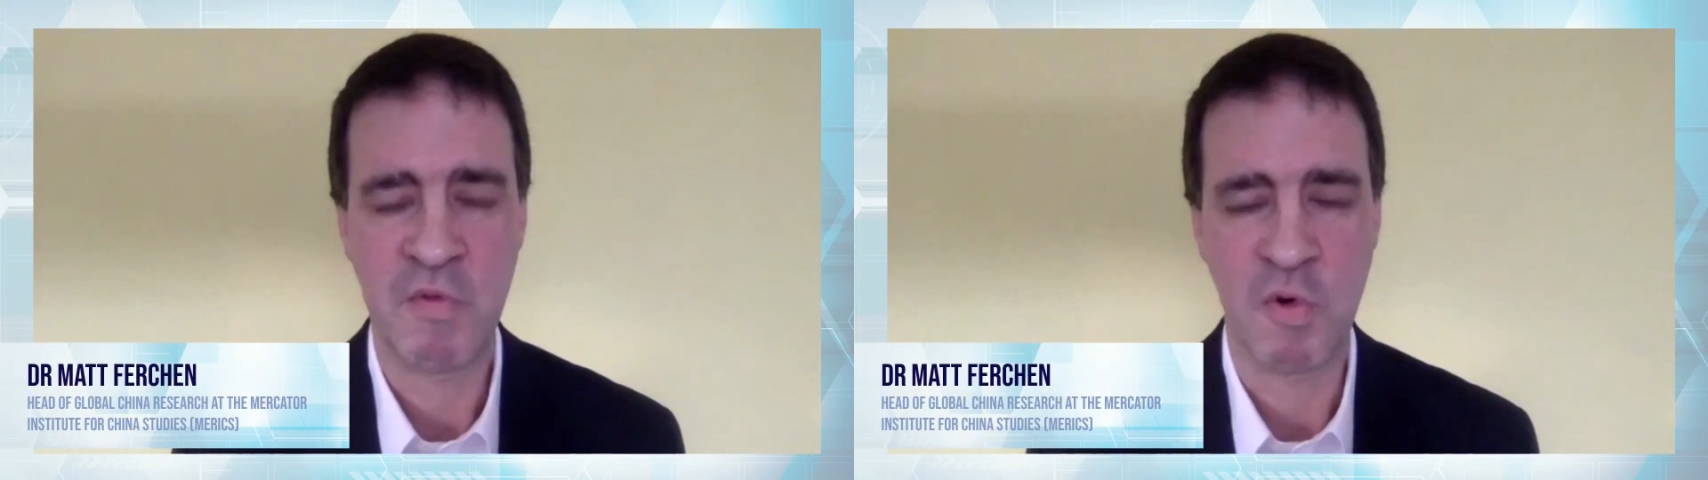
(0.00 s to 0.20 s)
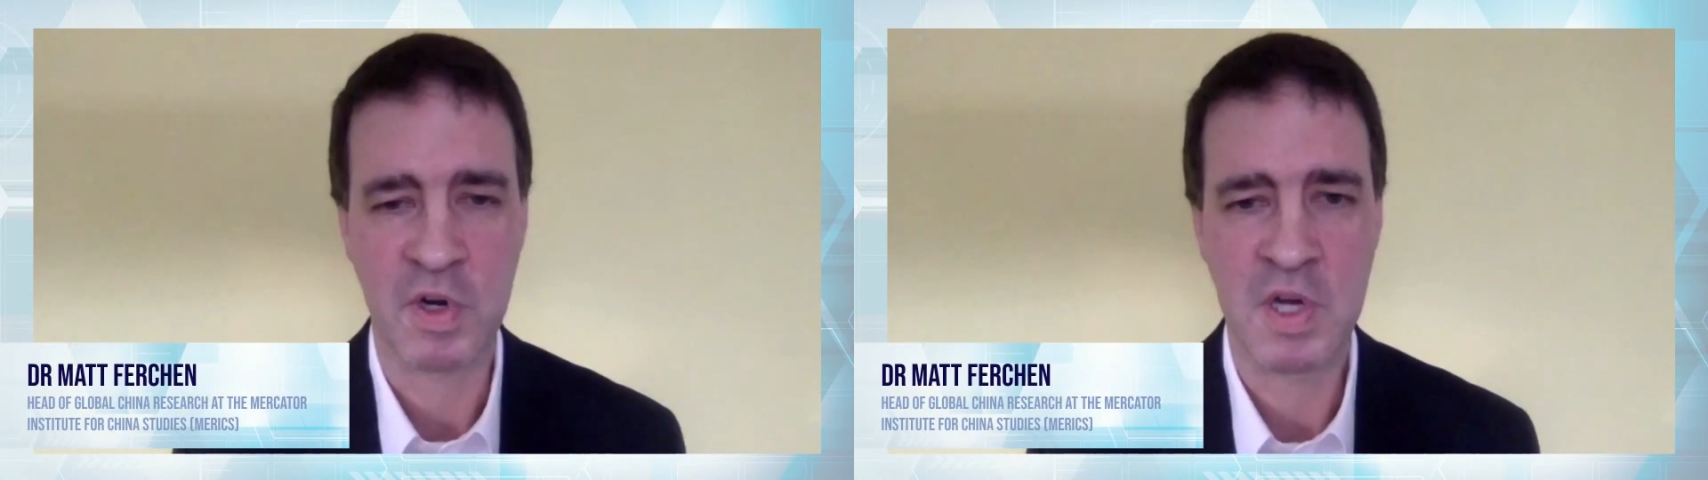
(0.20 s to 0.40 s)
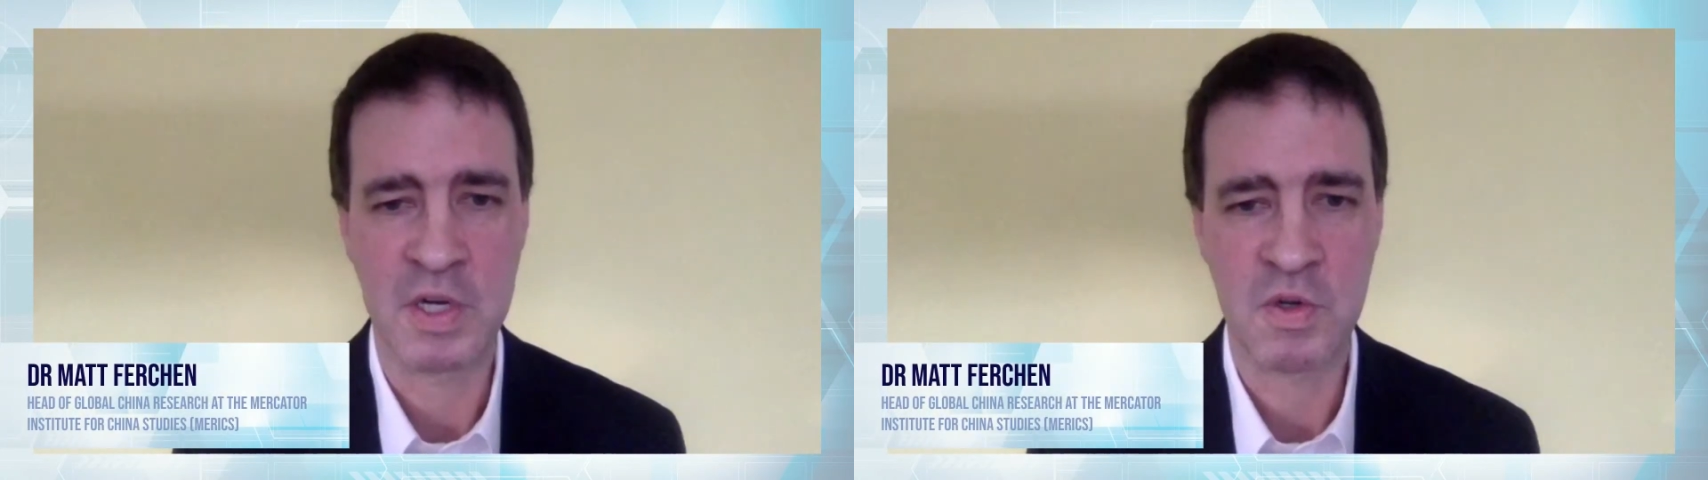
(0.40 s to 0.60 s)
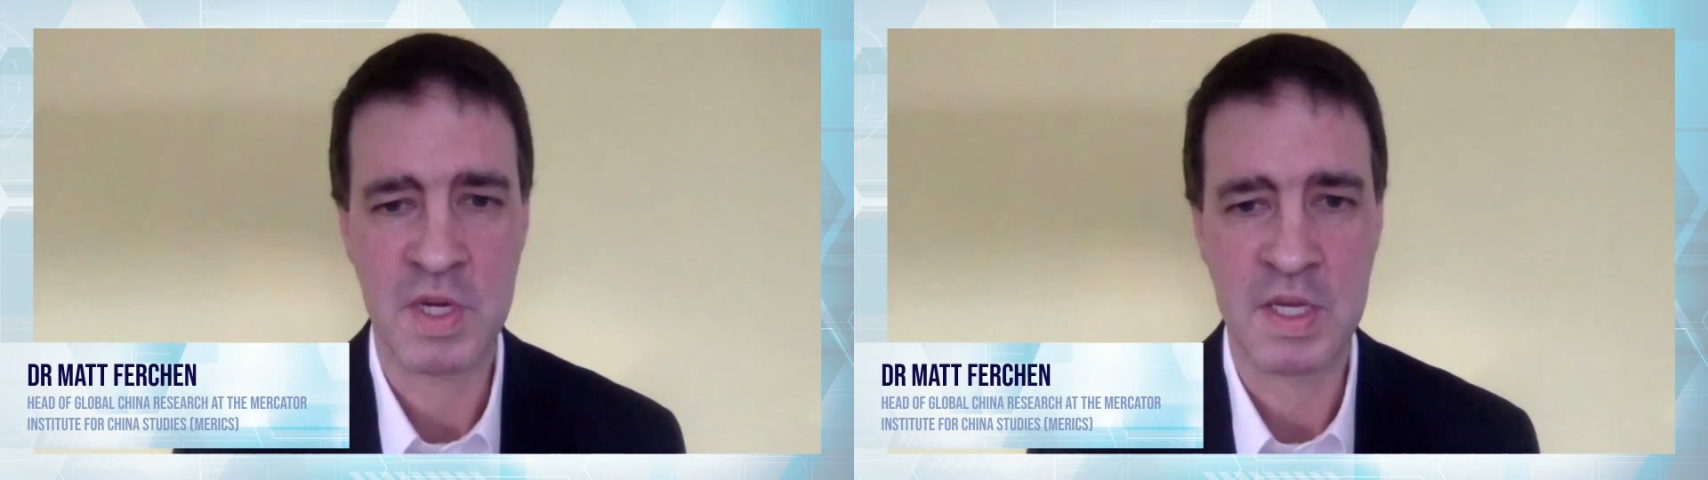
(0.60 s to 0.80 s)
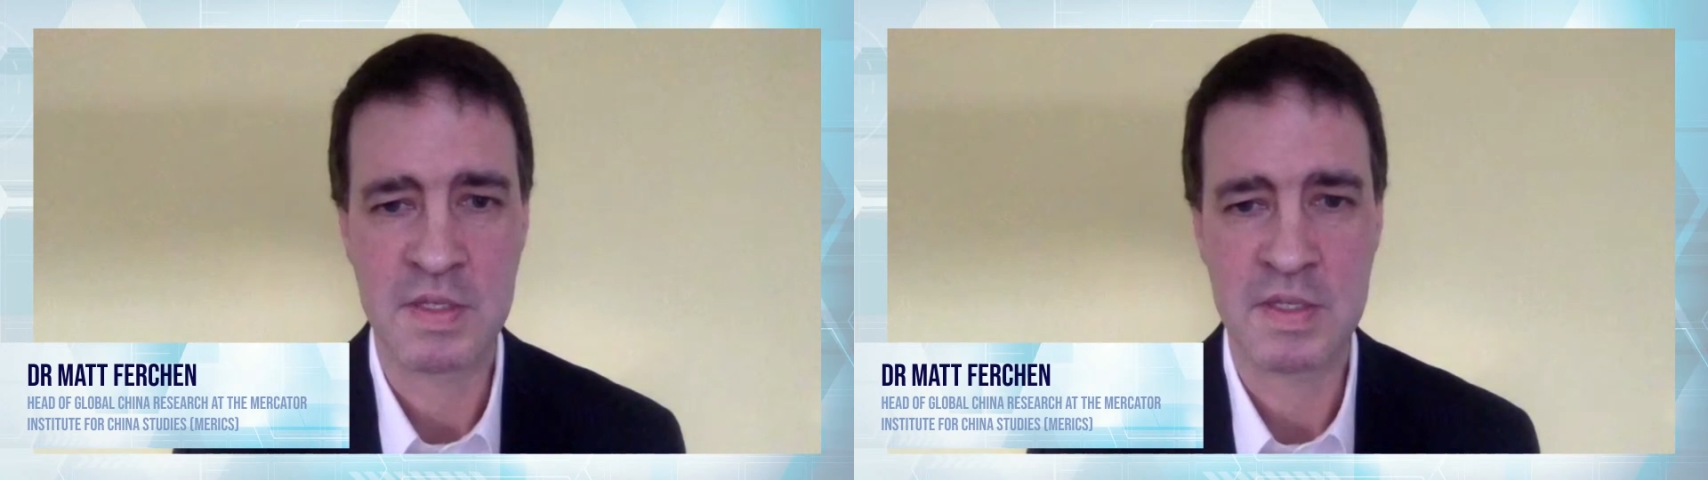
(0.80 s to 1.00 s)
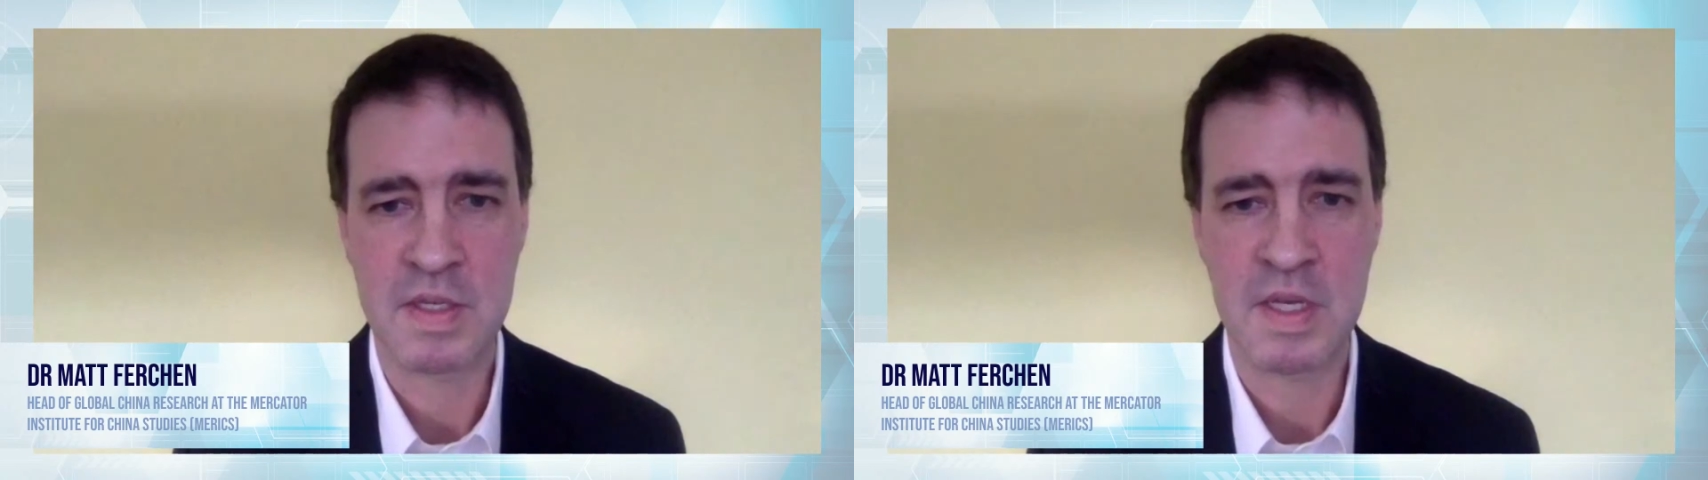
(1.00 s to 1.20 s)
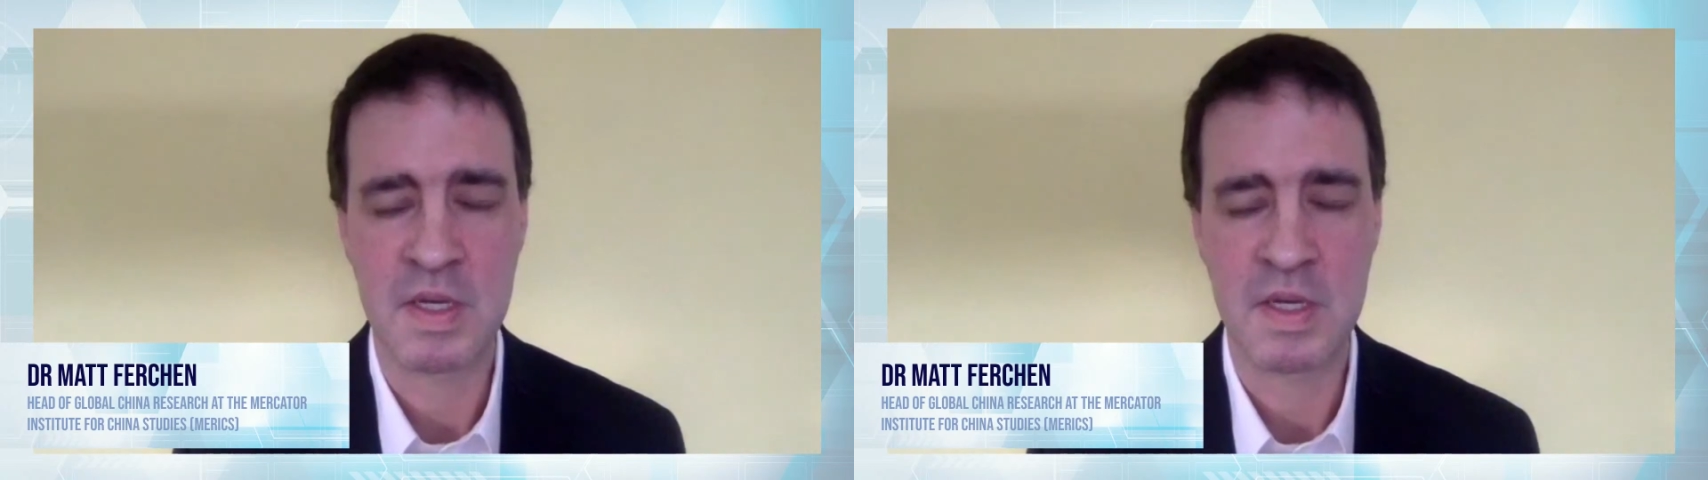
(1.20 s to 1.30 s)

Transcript: for countries